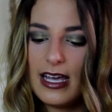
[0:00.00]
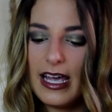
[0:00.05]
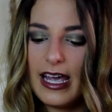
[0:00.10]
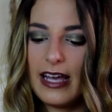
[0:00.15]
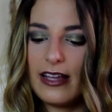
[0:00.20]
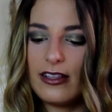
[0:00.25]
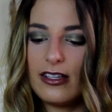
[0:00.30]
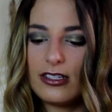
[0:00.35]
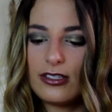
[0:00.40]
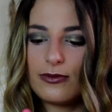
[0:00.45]

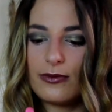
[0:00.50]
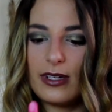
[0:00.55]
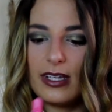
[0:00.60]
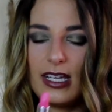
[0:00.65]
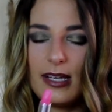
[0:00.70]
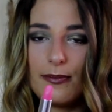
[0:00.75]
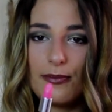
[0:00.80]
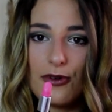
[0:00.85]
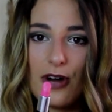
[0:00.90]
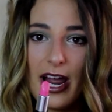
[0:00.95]
It looks
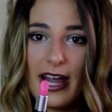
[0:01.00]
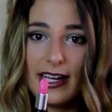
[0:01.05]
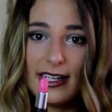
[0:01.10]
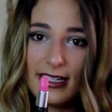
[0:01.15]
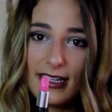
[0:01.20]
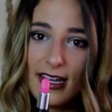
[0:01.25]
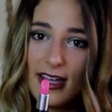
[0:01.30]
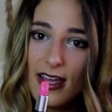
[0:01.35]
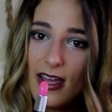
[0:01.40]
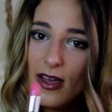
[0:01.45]
really
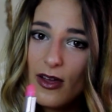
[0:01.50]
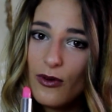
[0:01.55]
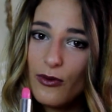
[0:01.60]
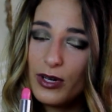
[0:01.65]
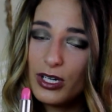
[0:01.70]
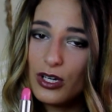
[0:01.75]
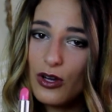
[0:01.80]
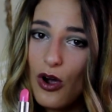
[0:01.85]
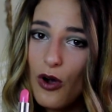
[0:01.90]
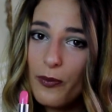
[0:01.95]
bright
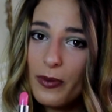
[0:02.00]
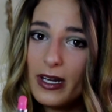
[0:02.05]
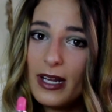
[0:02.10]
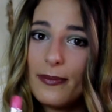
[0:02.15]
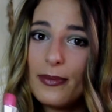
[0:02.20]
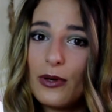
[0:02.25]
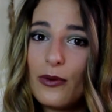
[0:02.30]
when you open it,